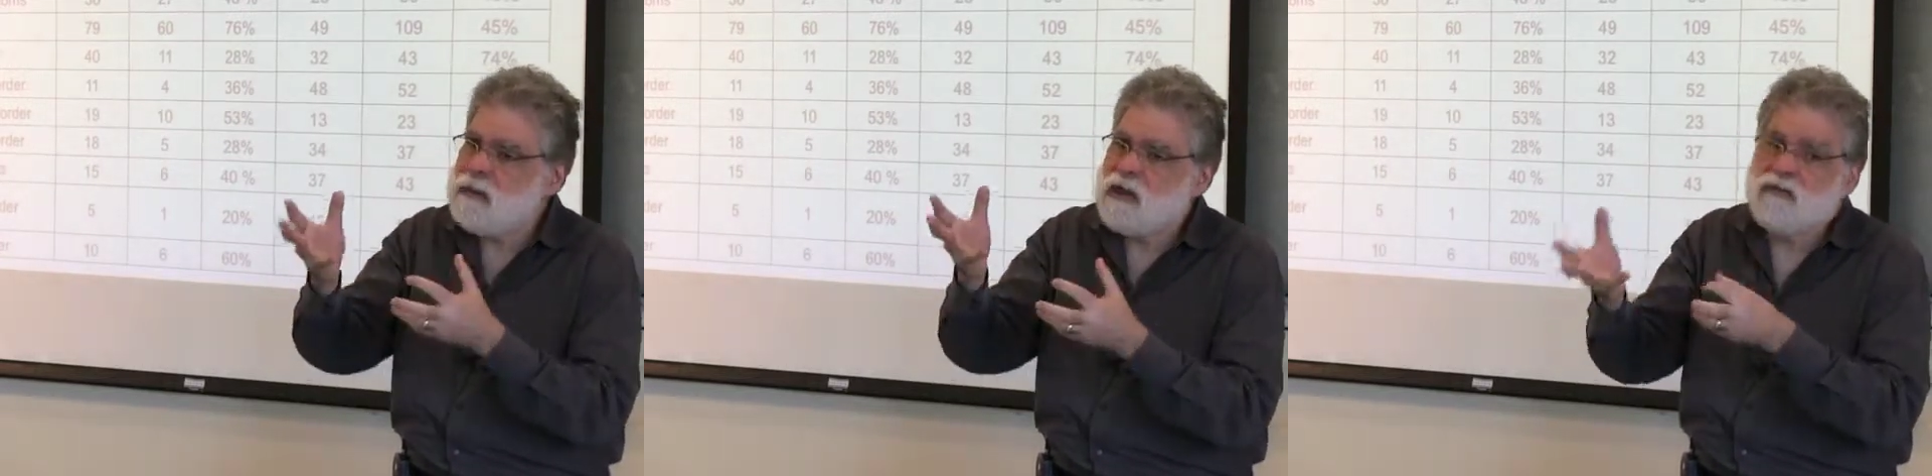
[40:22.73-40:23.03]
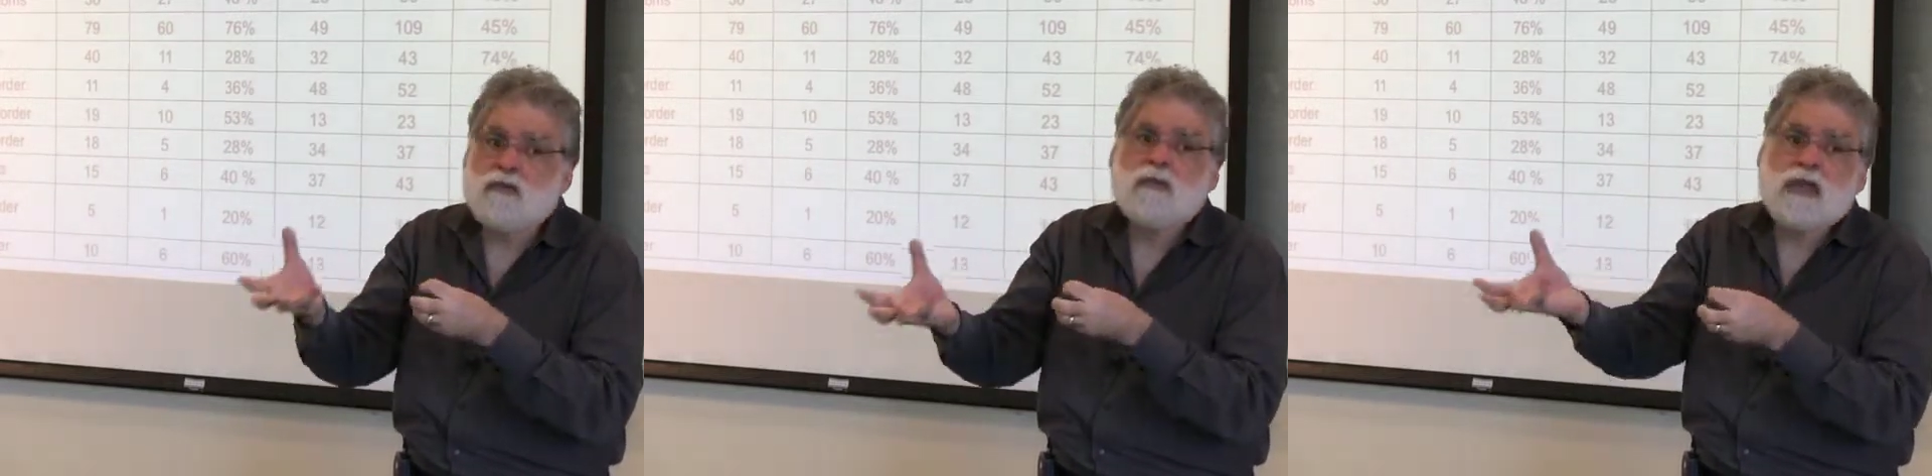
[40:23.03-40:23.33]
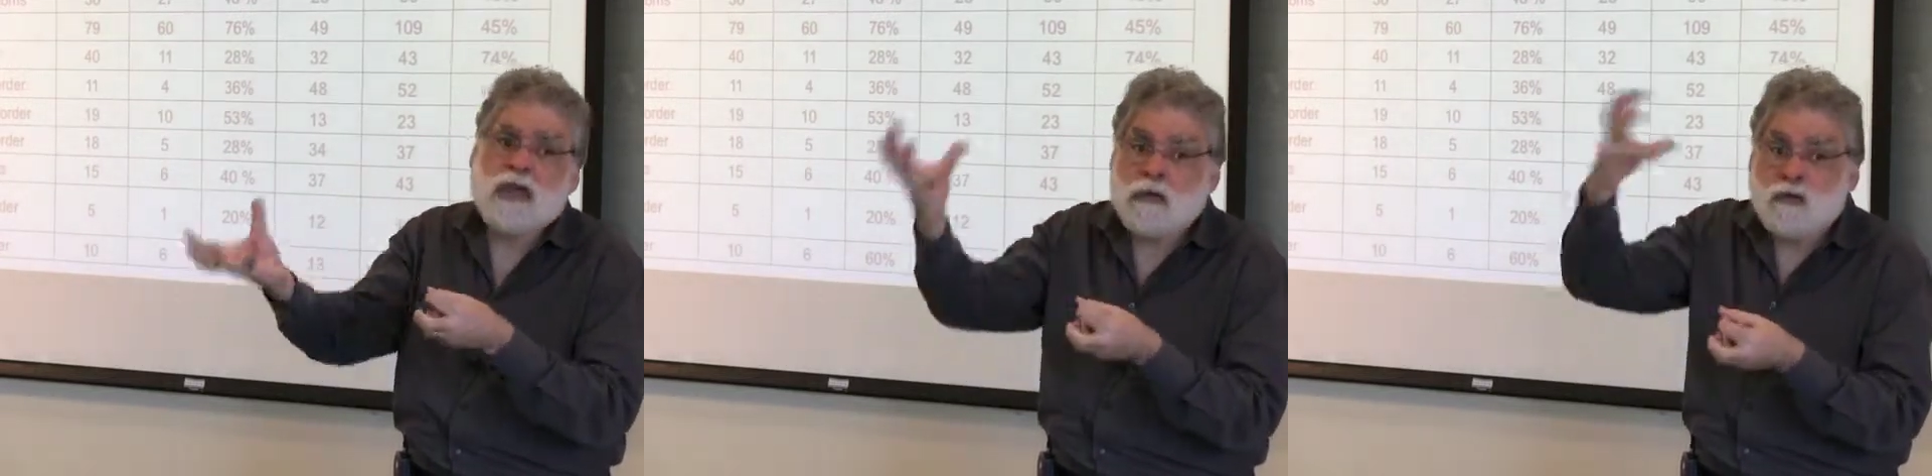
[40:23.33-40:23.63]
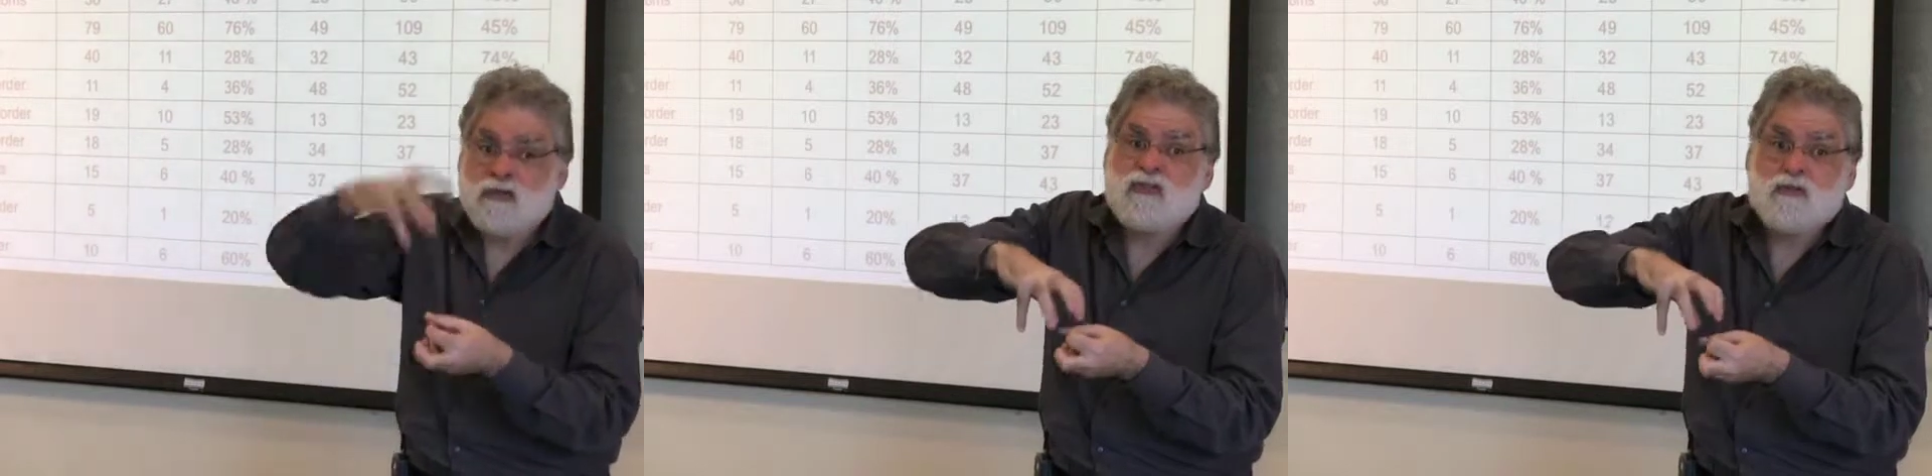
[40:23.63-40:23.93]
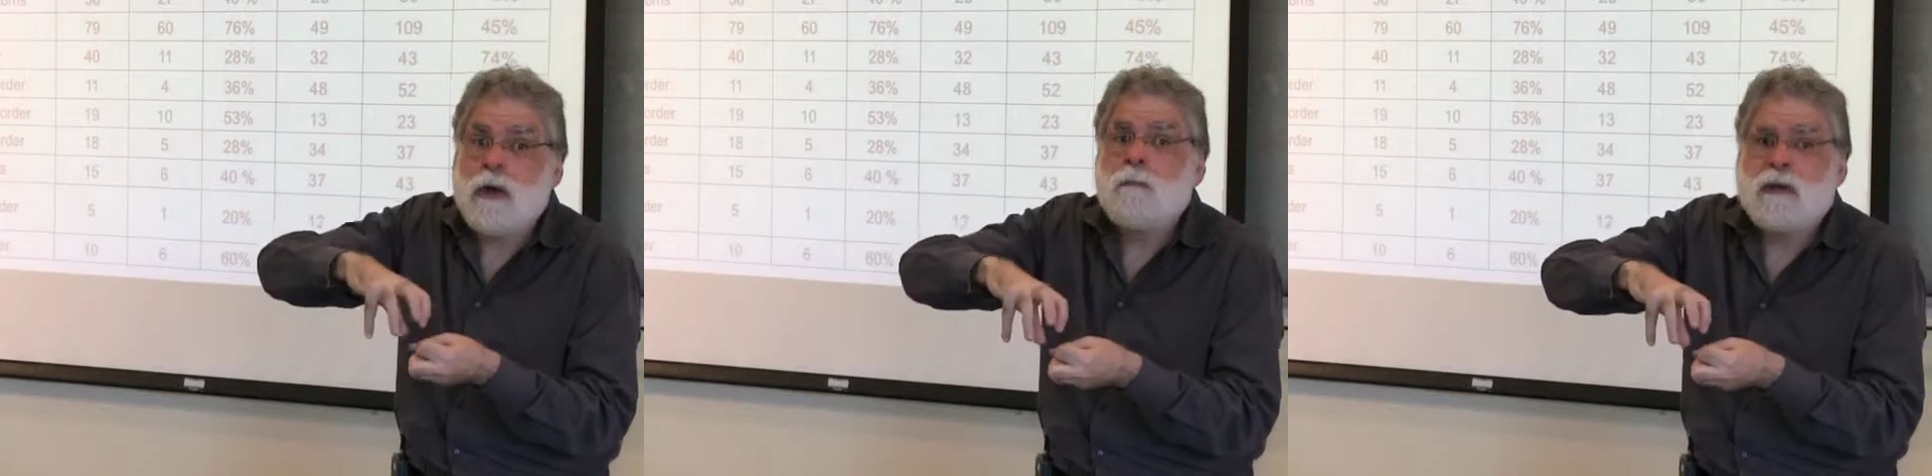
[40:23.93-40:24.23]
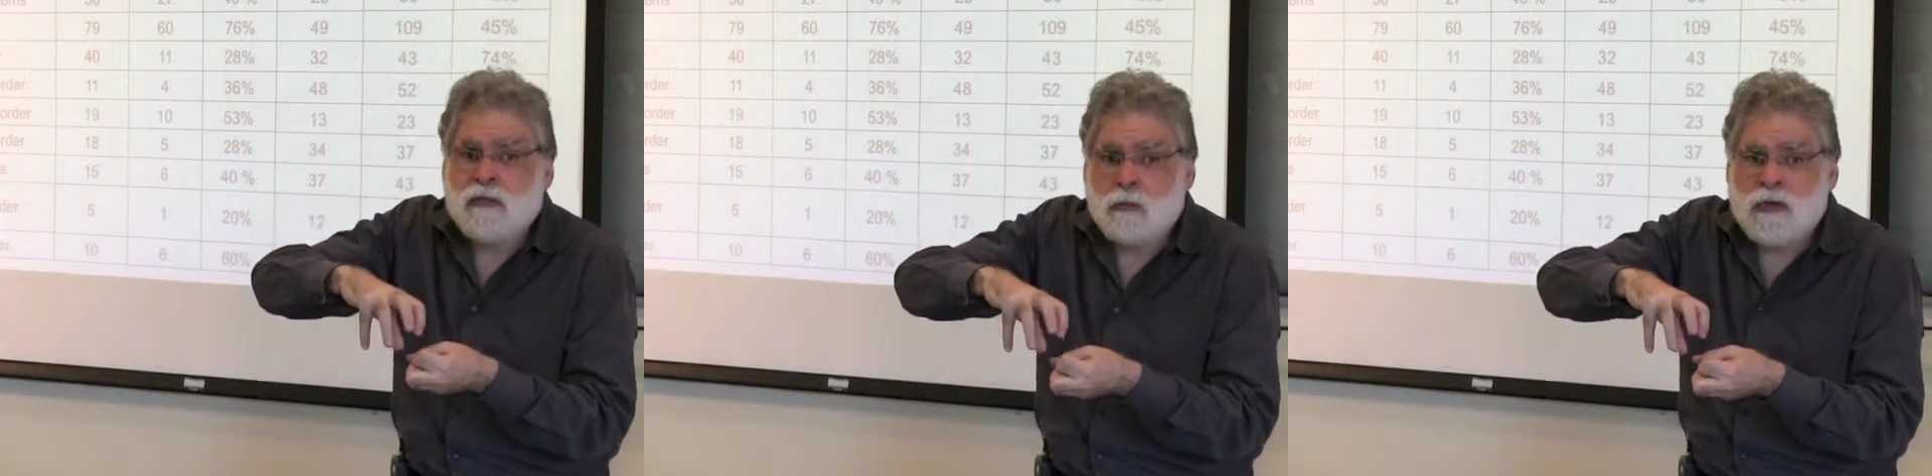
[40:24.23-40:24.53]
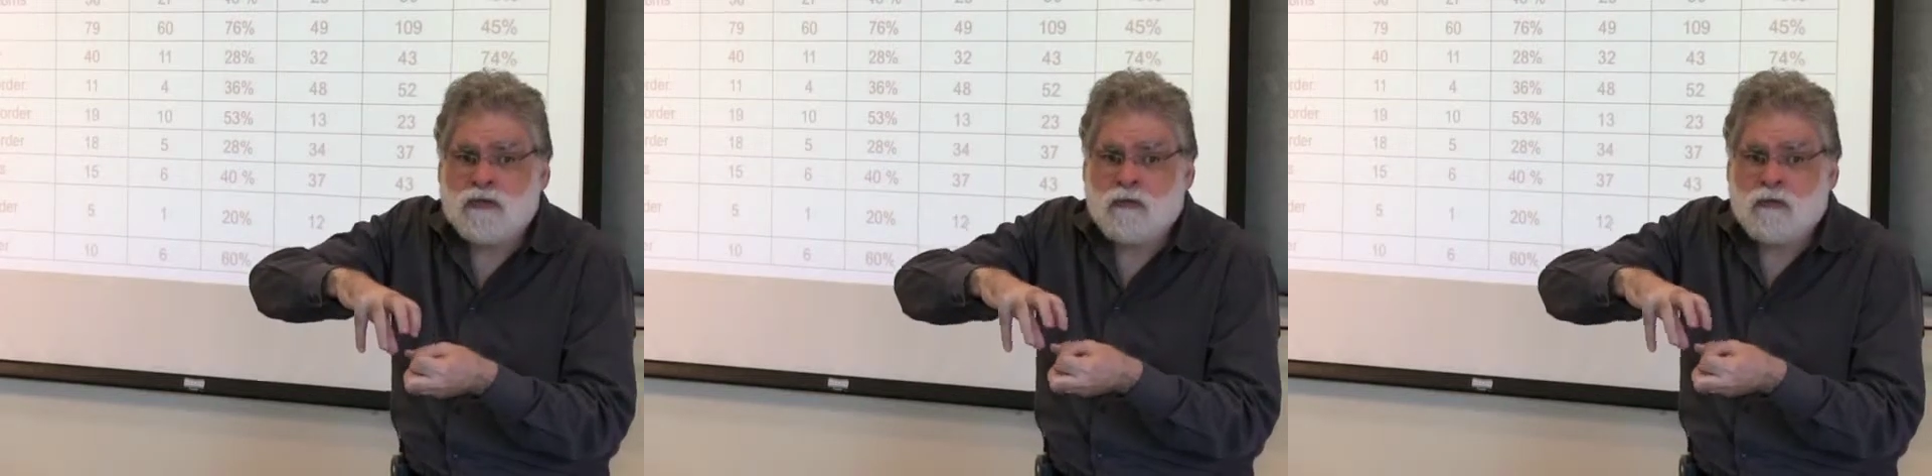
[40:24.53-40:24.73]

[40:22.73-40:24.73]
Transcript: because certain diagnoses trump other ones.